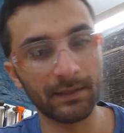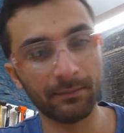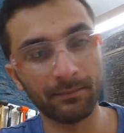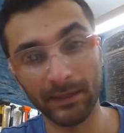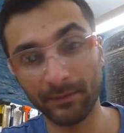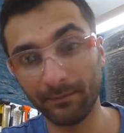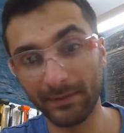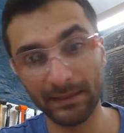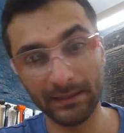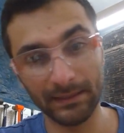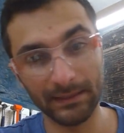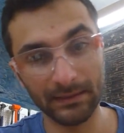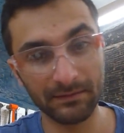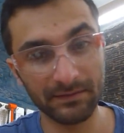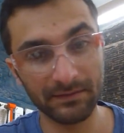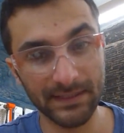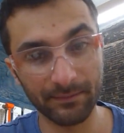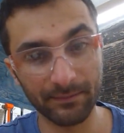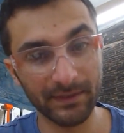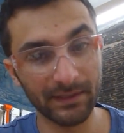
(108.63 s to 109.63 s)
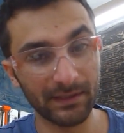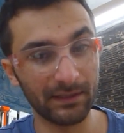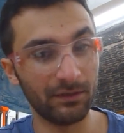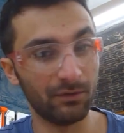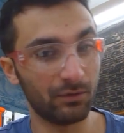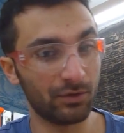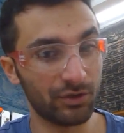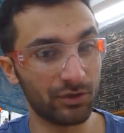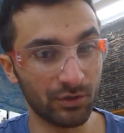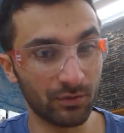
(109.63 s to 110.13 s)
It might be something that
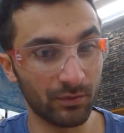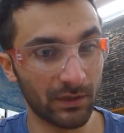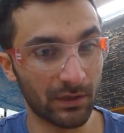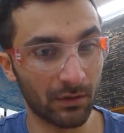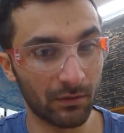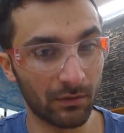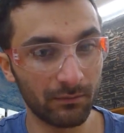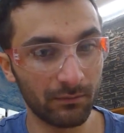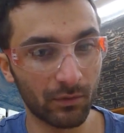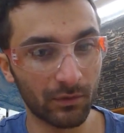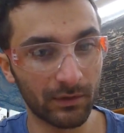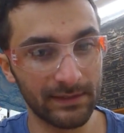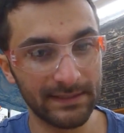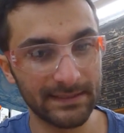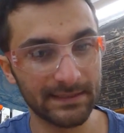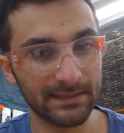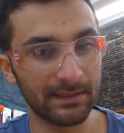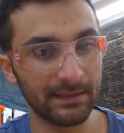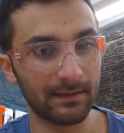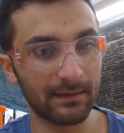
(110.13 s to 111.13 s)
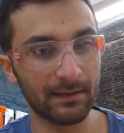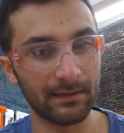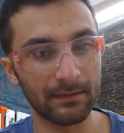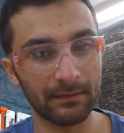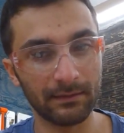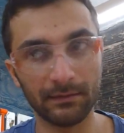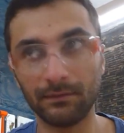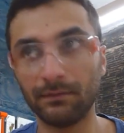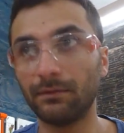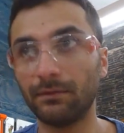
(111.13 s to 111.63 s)
you could do at home more easily
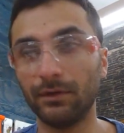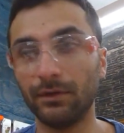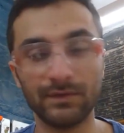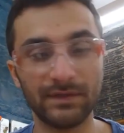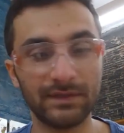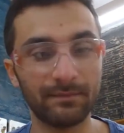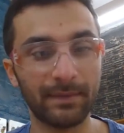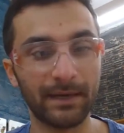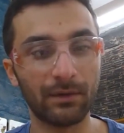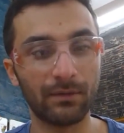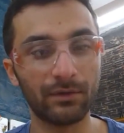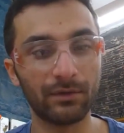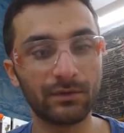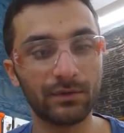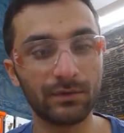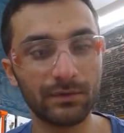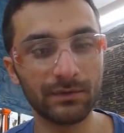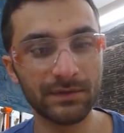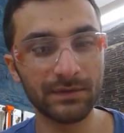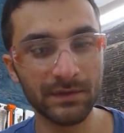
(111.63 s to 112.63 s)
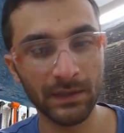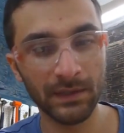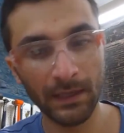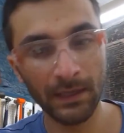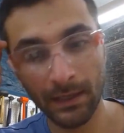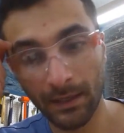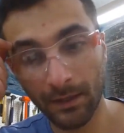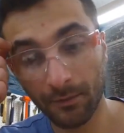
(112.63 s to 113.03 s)
than using power tools,